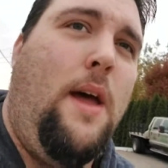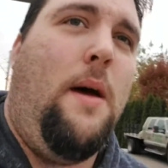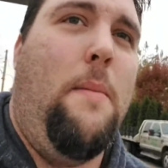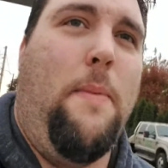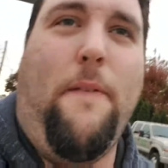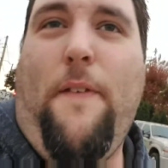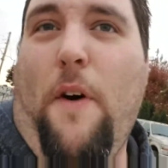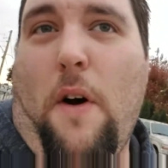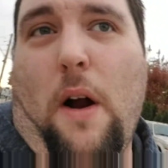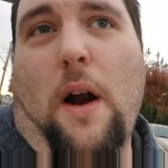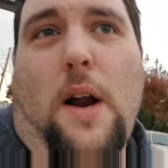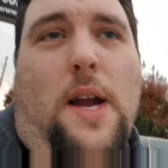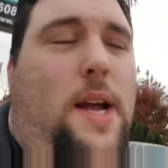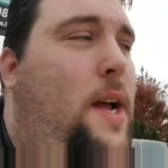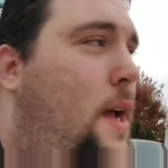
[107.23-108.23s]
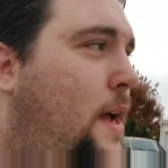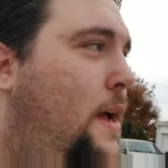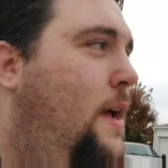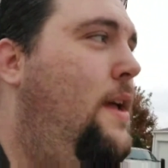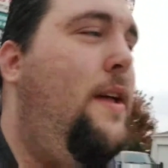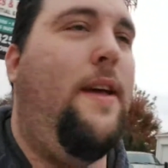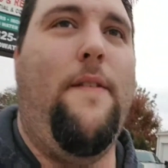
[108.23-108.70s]
Before,
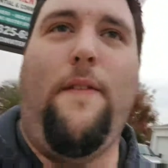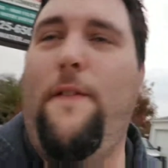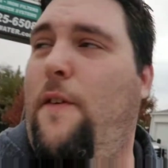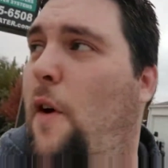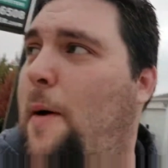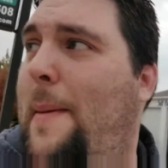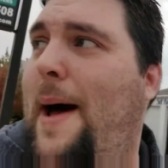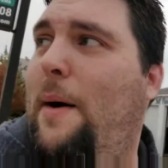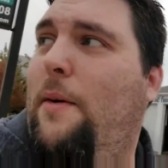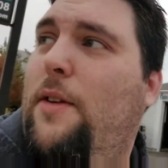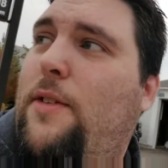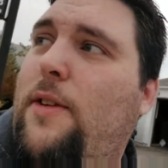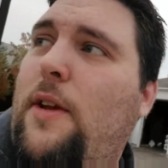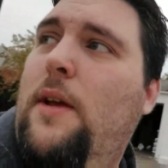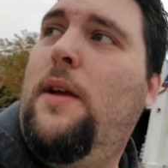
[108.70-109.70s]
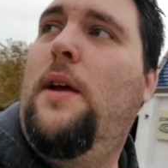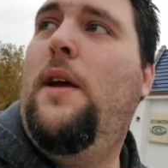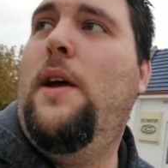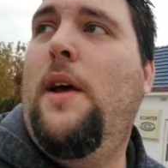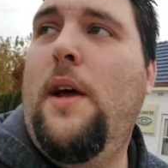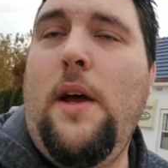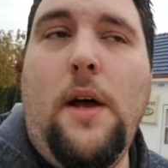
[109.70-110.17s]
if the format was
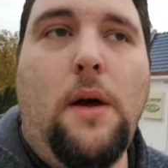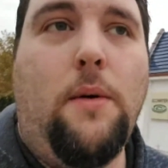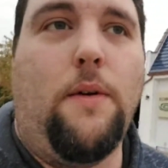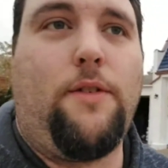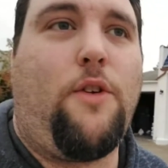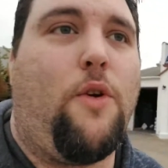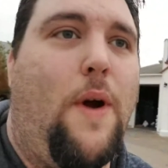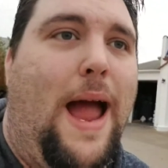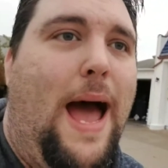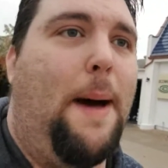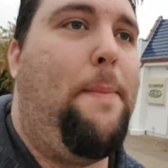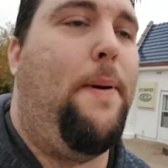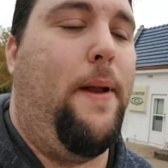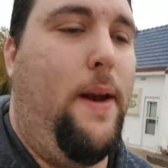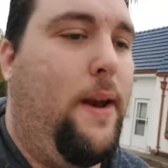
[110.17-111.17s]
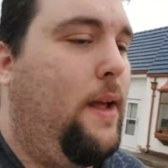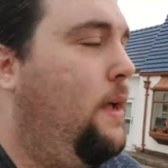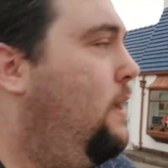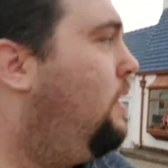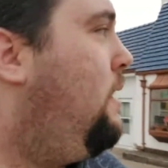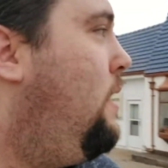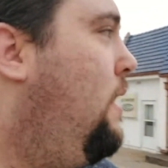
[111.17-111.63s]
crap and
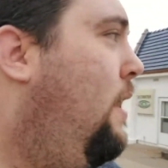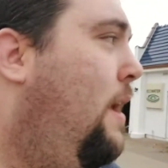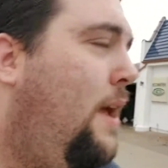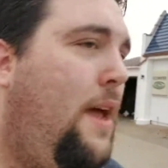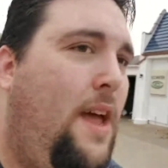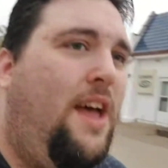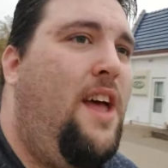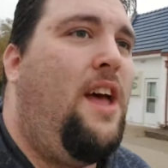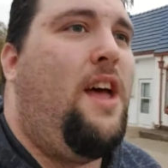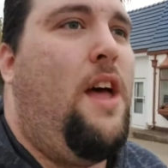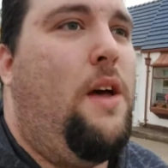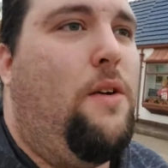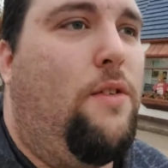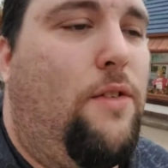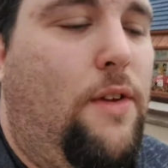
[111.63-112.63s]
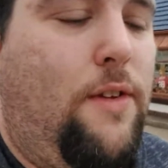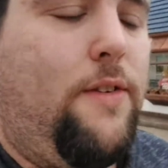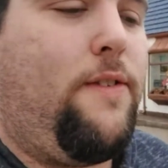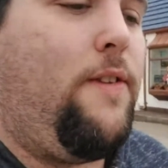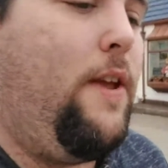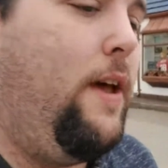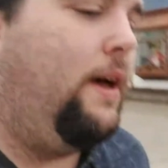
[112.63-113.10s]
it was
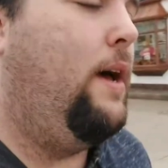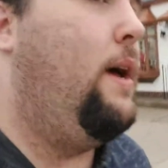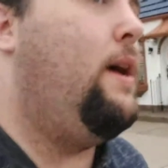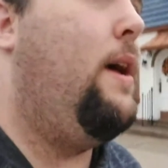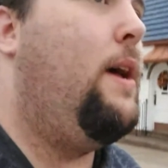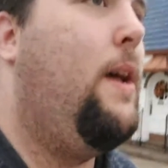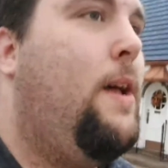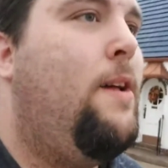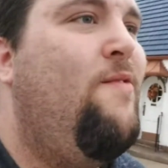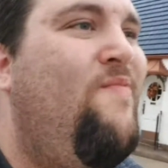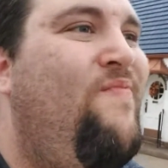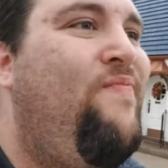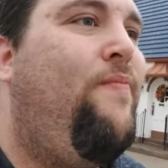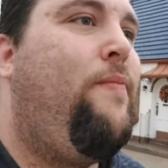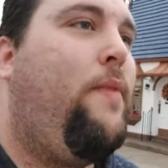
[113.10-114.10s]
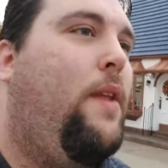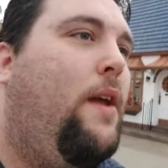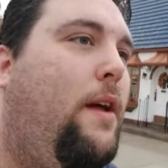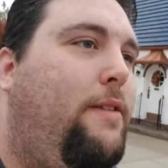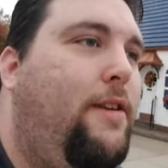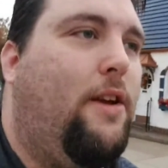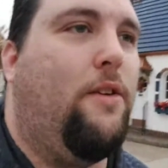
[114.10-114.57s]
just
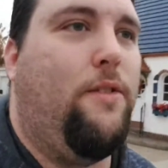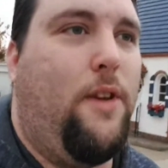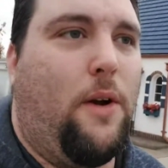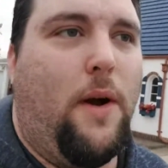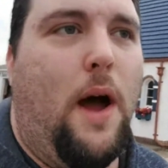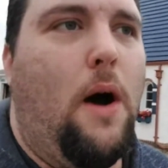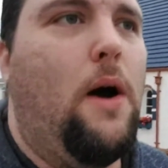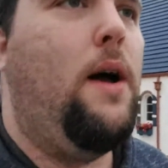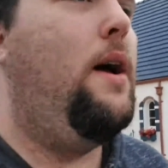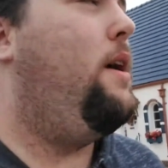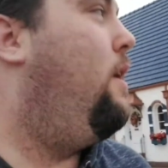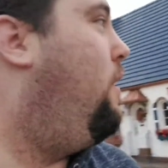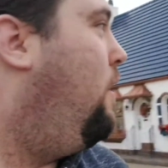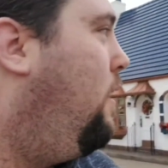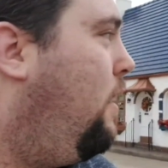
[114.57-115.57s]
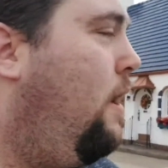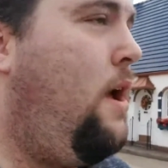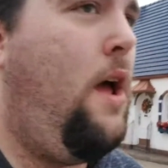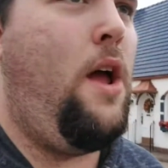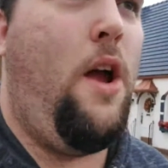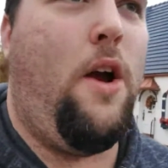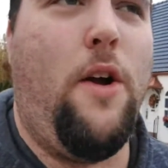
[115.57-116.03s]
a tier 0,
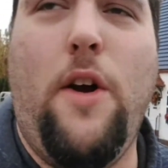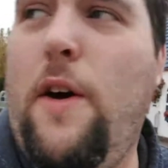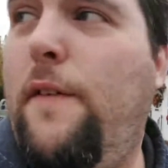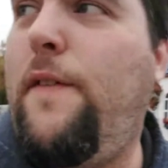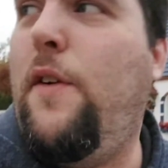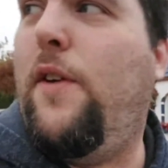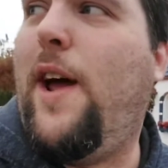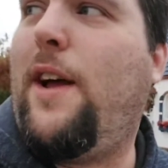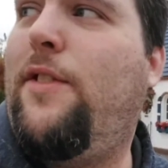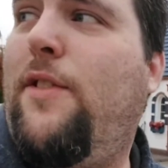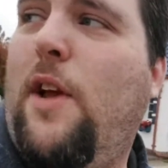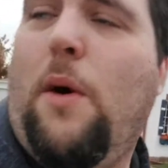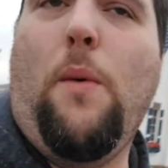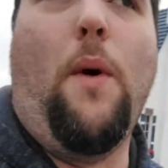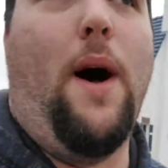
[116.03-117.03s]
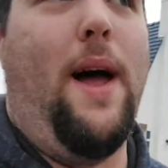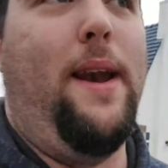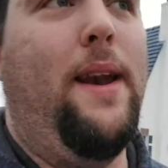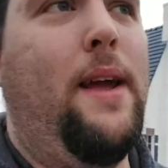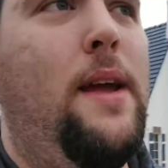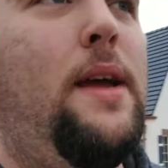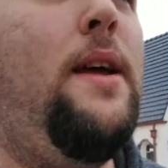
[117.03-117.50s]
or a few decks tier
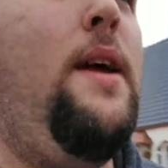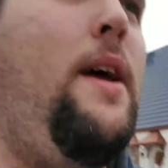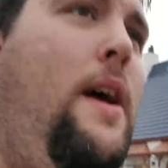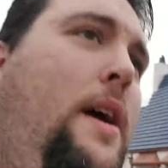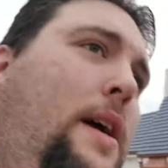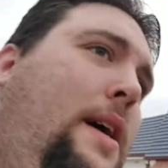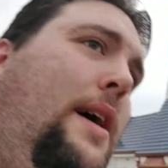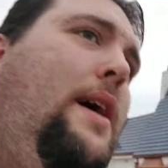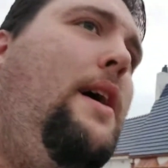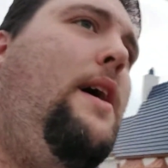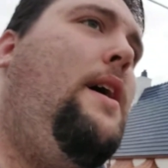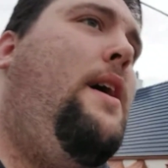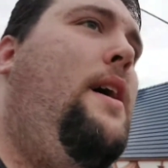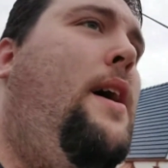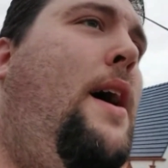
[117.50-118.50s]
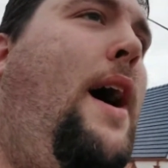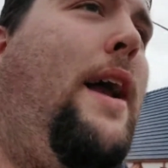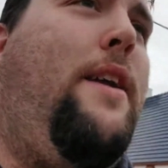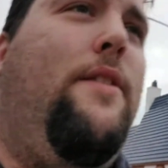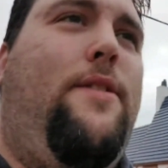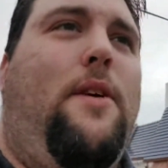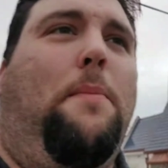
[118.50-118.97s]
1, I
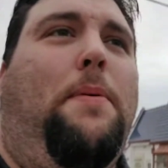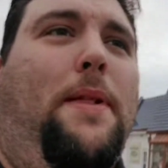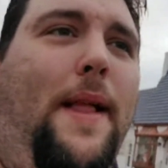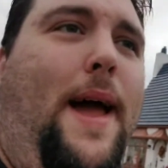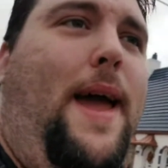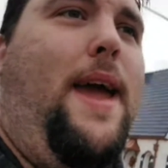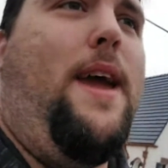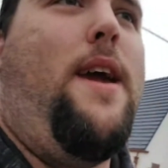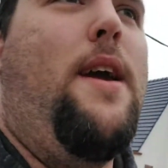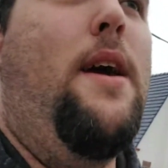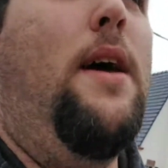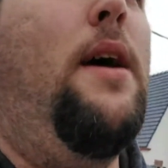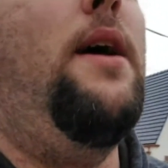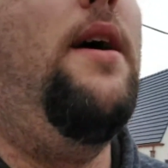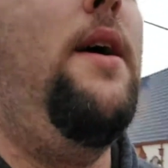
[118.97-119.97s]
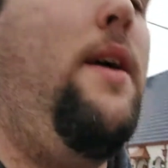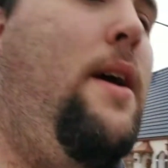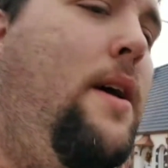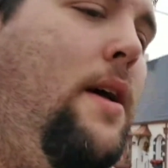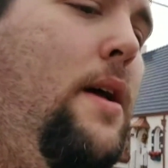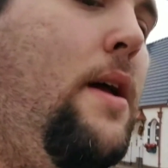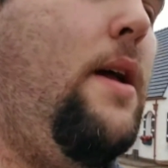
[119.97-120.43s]
could still play
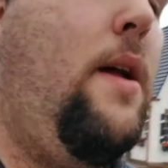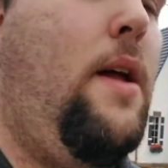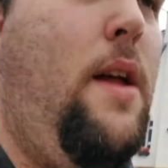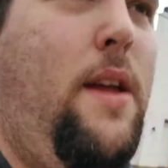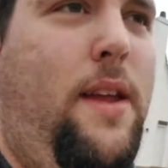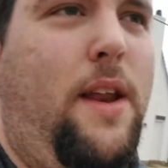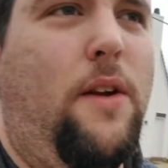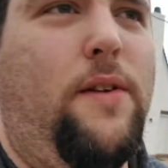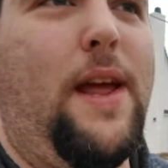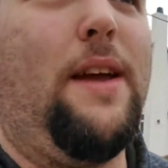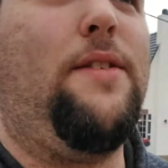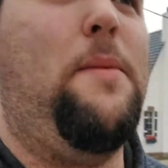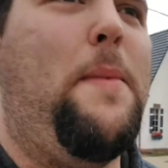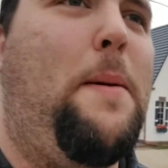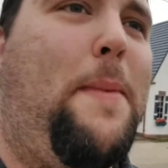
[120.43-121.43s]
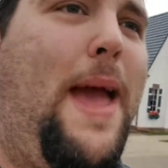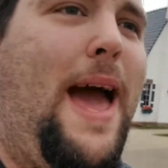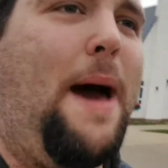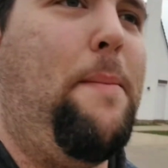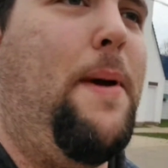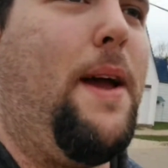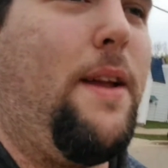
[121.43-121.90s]
decks that made me
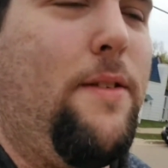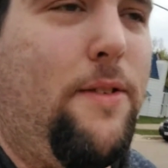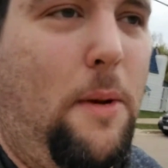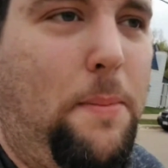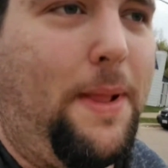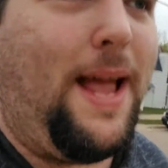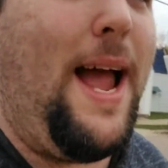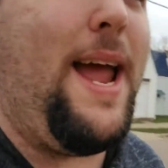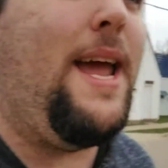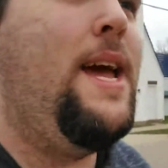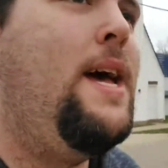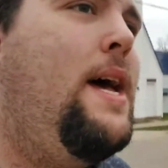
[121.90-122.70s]
happy. I could still play